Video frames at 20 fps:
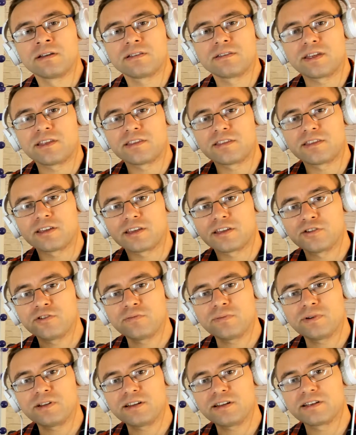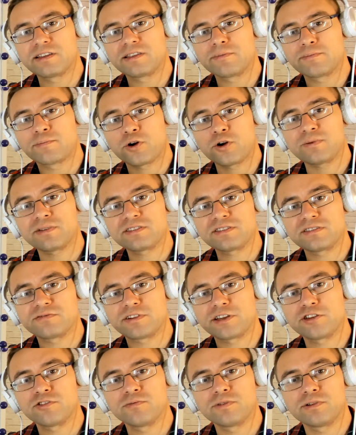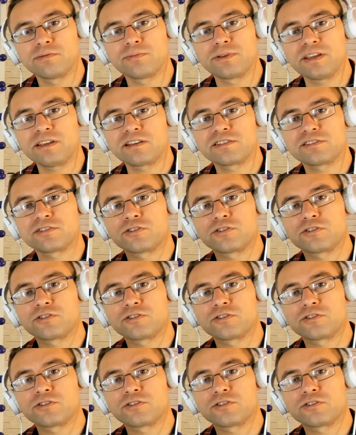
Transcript: That the purpose of a human being is